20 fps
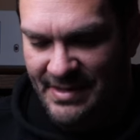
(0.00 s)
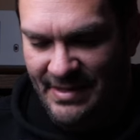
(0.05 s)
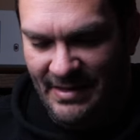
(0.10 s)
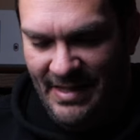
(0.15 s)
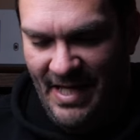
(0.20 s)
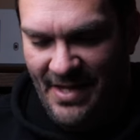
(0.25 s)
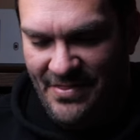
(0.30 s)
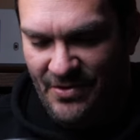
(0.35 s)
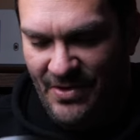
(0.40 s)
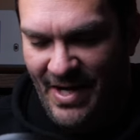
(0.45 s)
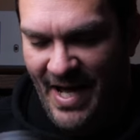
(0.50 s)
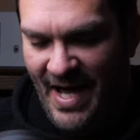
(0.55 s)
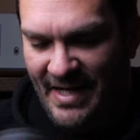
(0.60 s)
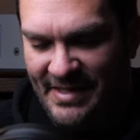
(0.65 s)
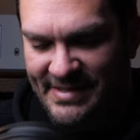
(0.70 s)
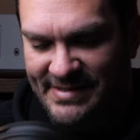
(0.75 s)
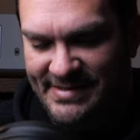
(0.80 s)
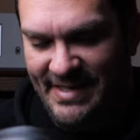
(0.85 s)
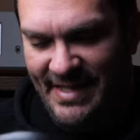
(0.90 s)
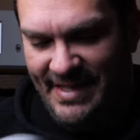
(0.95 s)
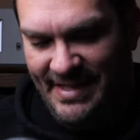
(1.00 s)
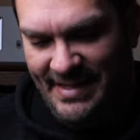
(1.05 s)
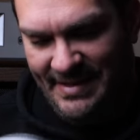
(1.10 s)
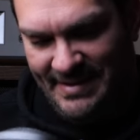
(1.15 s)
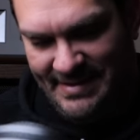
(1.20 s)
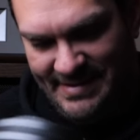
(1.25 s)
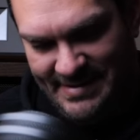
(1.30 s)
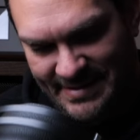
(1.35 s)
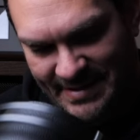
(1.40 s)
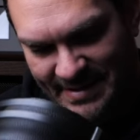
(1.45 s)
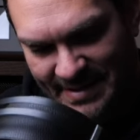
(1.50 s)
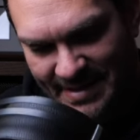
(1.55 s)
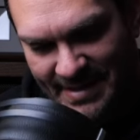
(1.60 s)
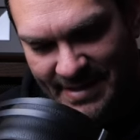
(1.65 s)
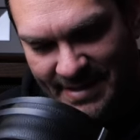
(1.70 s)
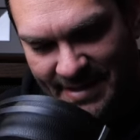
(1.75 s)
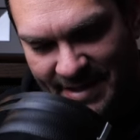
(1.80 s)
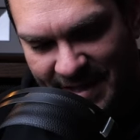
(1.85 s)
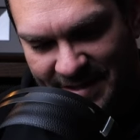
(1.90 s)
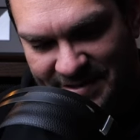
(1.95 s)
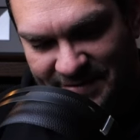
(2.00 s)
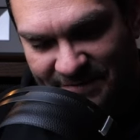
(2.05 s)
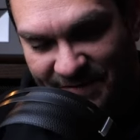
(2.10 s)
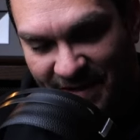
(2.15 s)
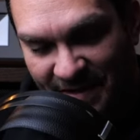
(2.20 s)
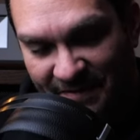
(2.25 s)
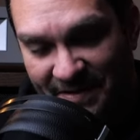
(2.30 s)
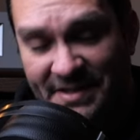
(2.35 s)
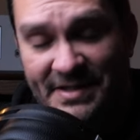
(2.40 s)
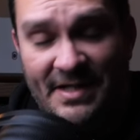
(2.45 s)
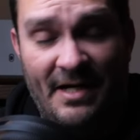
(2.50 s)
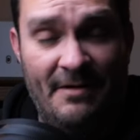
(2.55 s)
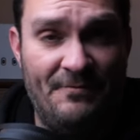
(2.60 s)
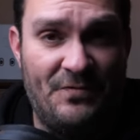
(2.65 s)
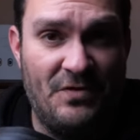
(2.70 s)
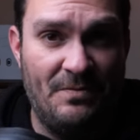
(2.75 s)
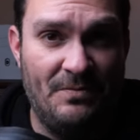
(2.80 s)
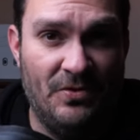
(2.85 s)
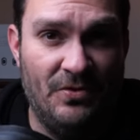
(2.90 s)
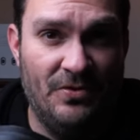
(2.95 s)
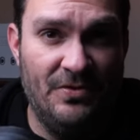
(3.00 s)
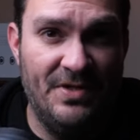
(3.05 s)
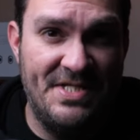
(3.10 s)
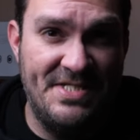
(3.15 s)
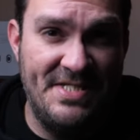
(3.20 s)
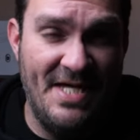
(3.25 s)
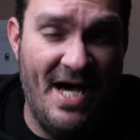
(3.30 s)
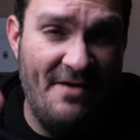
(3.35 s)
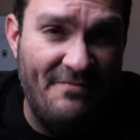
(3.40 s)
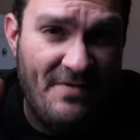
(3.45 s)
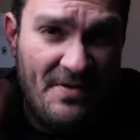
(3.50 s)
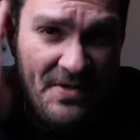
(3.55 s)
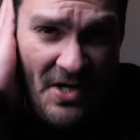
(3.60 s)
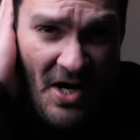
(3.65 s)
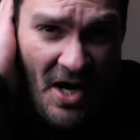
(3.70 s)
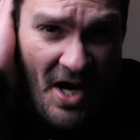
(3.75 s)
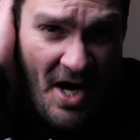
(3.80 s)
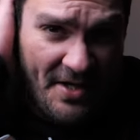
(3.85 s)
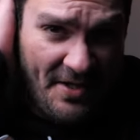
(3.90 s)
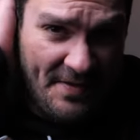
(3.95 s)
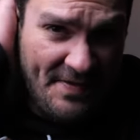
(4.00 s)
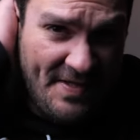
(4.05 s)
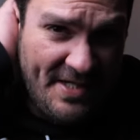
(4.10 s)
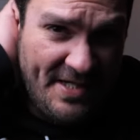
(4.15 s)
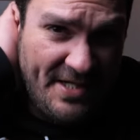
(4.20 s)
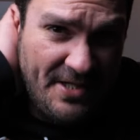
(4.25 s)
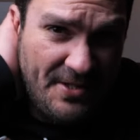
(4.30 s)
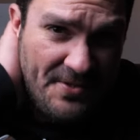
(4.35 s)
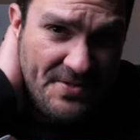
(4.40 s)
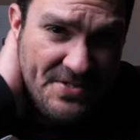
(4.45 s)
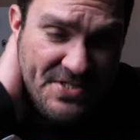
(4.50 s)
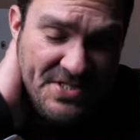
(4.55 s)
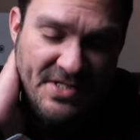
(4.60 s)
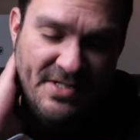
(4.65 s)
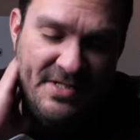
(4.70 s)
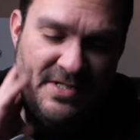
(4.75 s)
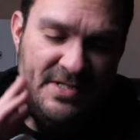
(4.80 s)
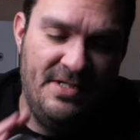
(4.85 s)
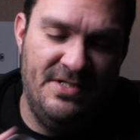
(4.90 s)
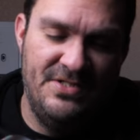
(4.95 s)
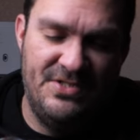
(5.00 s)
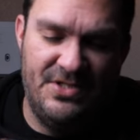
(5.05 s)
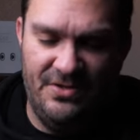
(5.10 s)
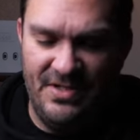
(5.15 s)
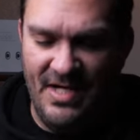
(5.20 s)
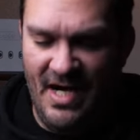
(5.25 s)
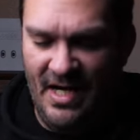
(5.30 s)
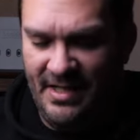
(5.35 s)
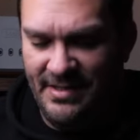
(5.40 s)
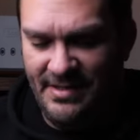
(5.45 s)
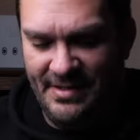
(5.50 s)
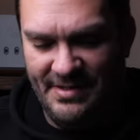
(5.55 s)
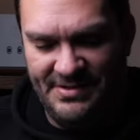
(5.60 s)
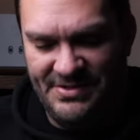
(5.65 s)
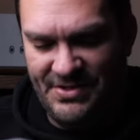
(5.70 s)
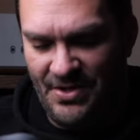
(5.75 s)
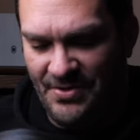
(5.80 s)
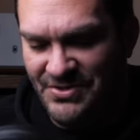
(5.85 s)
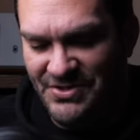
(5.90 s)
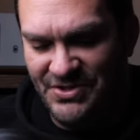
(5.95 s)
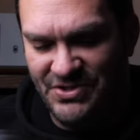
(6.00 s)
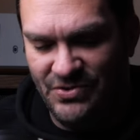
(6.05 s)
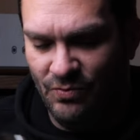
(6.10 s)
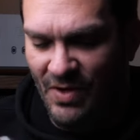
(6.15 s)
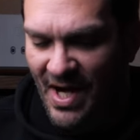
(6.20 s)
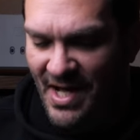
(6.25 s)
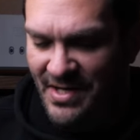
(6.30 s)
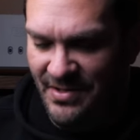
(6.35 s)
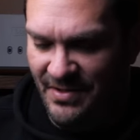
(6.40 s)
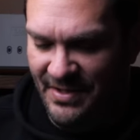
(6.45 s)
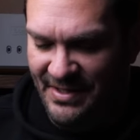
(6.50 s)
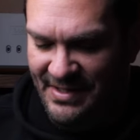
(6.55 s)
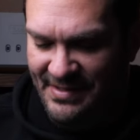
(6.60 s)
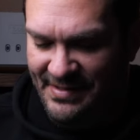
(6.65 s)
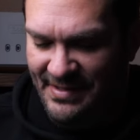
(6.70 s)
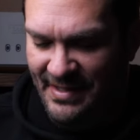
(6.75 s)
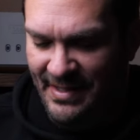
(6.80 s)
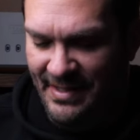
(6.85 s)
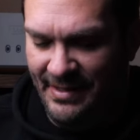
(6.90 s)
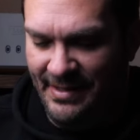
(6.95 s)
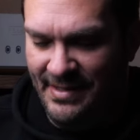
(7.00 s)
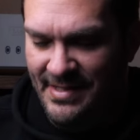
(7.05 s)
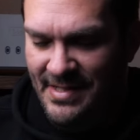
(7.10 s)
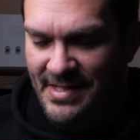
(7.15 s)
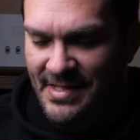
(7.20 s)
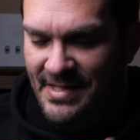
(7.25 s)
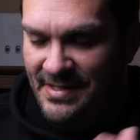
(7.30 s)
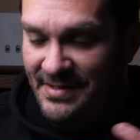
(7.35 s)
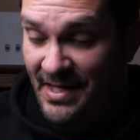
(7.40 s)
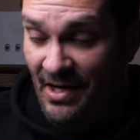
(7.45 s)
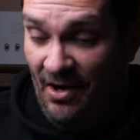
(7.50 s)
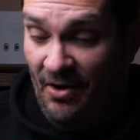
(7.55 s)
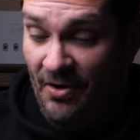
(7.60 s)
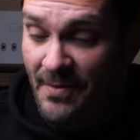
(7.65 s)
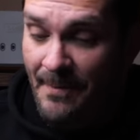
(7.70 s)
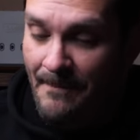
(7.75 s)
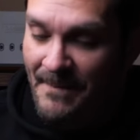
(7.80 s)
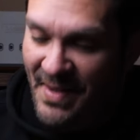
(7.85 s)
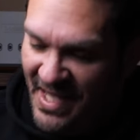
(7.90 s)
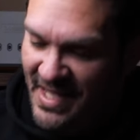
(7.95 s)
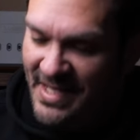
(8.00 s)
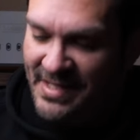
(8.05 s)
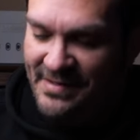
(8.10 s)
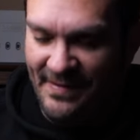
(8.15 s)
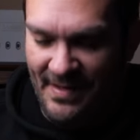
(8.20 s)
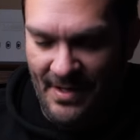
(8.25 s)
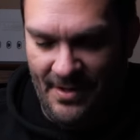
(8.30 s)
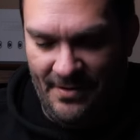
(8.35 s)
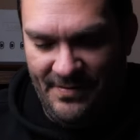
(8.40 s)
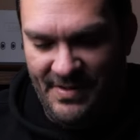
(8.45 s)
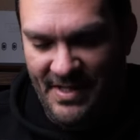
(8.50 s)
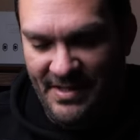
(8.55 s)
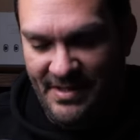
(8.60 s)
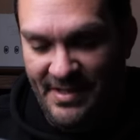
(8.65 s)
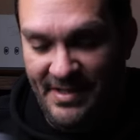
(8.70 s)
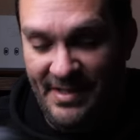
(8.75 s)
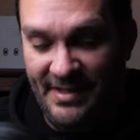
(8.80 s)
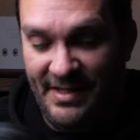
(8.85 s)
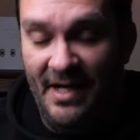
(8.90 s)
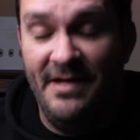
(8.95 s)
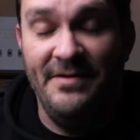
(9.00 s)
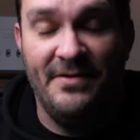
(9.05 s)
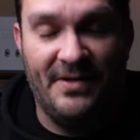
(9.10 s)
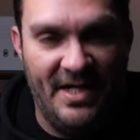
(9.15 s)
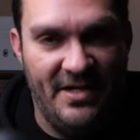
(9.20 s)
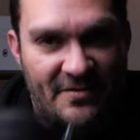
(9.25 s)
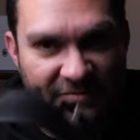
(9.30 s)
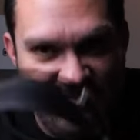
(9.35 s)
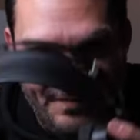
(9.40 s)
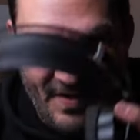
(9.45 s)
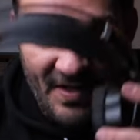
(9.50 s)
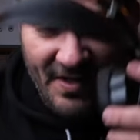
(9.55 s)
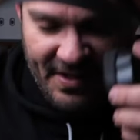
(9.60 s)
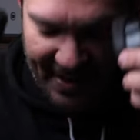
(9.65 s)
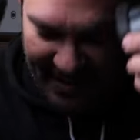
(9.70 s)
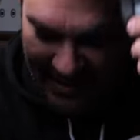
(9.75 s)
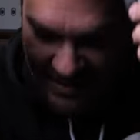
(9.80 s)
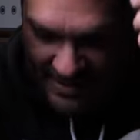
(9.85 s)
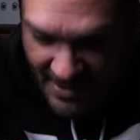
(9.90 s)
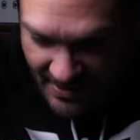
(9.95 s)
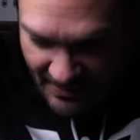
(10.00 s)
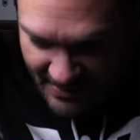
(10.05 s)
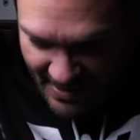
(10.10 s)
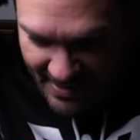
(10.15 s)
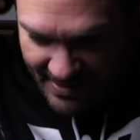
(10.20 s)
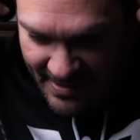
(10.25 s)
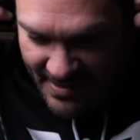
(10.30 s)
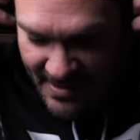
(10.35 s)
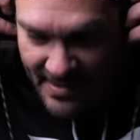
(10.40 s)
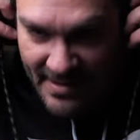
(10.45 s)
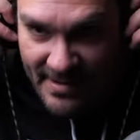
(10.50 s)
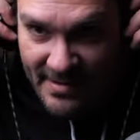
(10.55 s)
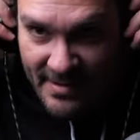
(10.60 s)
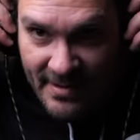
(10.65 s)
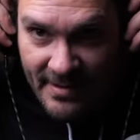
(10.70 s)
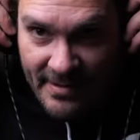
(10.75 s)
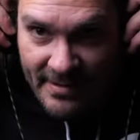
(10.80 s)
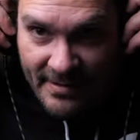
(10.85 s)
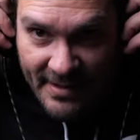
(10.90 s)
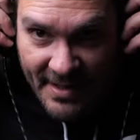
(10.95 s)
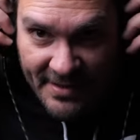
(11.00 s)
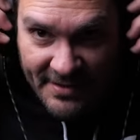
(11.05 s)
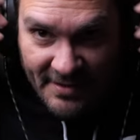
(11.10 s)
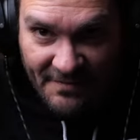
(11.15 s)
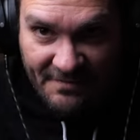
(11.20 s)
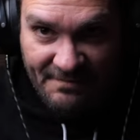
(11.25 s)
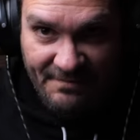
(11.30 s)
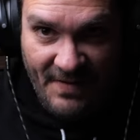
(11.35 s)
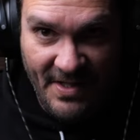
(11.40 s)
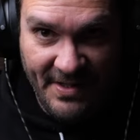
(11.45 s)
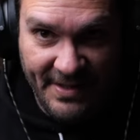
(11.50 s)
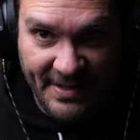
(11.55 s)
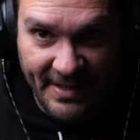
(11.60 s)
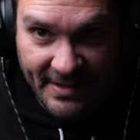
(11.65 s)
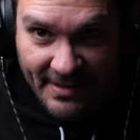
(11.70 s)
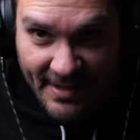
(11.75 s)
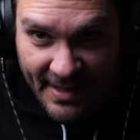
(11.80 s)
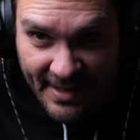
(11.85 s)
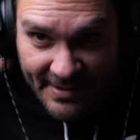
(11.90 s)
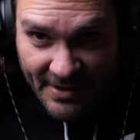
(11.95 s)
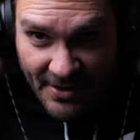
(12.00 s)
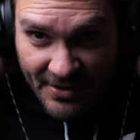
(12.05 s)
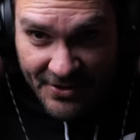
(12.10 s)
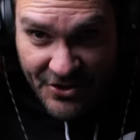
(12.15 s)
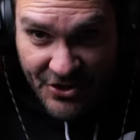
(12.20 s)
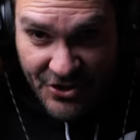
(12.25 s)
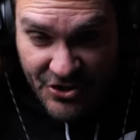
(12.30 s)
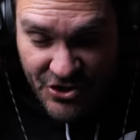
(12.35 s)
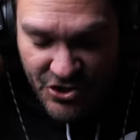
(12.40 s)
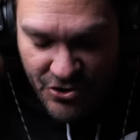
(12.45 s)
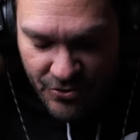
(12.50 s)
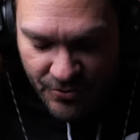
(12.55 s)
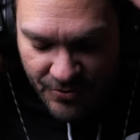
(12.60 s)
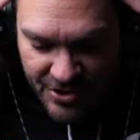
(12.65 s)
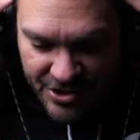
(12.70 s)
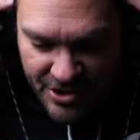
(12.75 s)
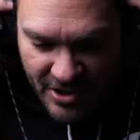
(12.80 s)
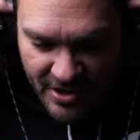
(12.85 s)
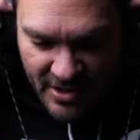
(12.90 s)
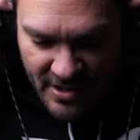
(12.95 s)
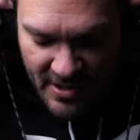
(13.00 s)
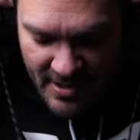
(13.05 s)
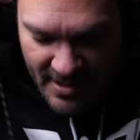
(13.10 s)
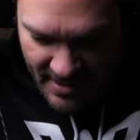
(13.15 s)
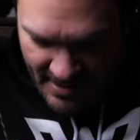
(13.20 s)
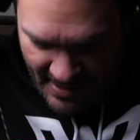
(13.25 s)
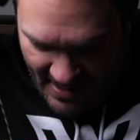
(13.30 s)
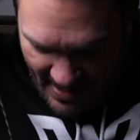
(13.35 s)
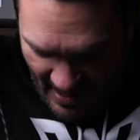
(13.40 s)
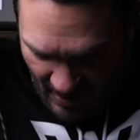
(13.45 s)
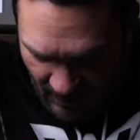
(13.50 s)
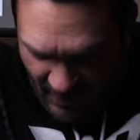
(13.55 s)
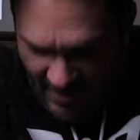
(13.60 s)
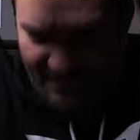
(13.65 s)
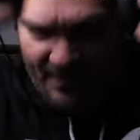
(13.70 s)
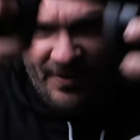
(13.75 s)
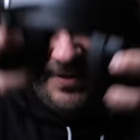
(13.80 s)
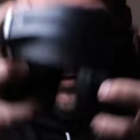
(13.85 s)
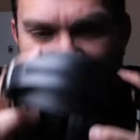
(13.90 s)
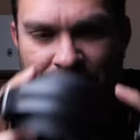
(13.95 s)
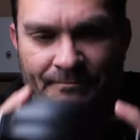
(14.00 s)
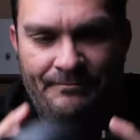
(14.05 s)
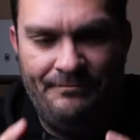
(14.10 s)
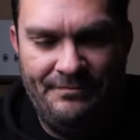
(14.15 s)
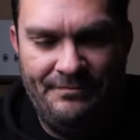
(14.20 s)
leather accents. It's very comfortable. It's not very hot on the ears, so you're not gonna start sweating or anything. They are big though. They're kind of funky, you know, like they're funky, like they're huge. However,